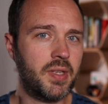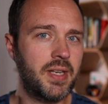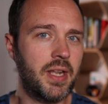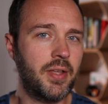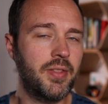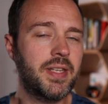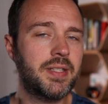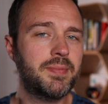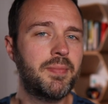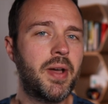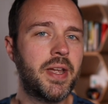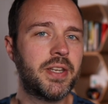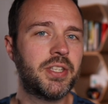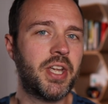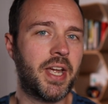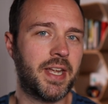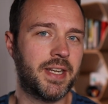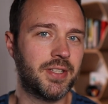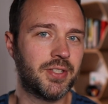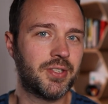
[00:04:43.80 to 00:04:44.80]
Now, this might
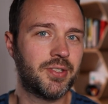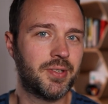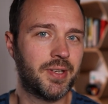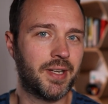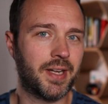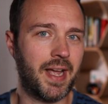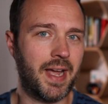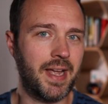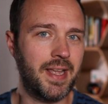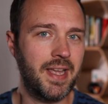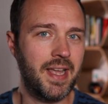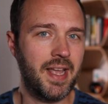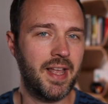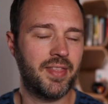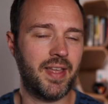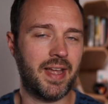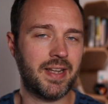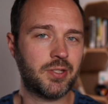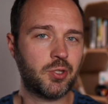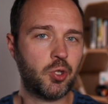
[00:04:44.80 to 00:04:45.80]
change, okay?
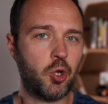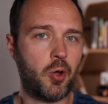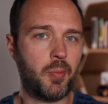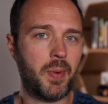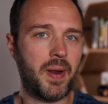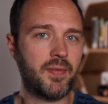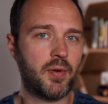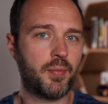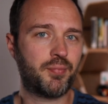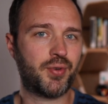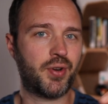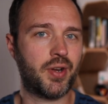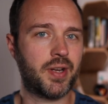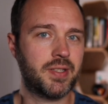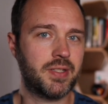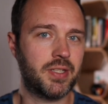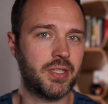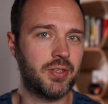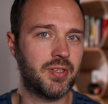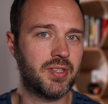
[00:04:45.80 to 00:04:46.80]
That top level
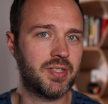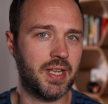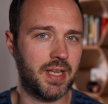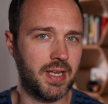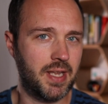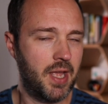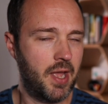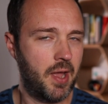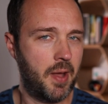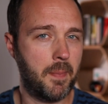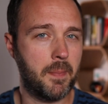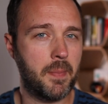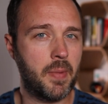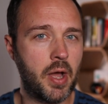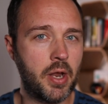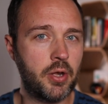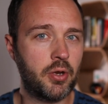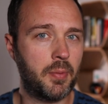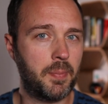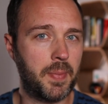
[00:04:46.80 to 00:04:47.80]
price that you see
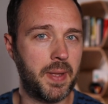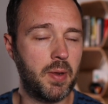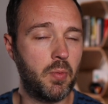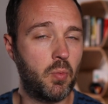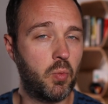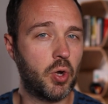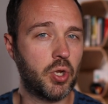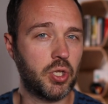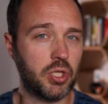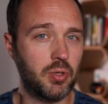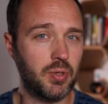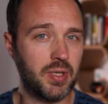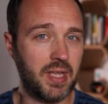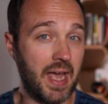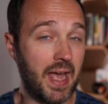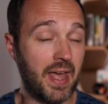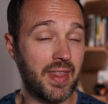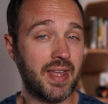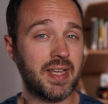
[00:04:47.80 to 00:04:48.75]
might not be what you get.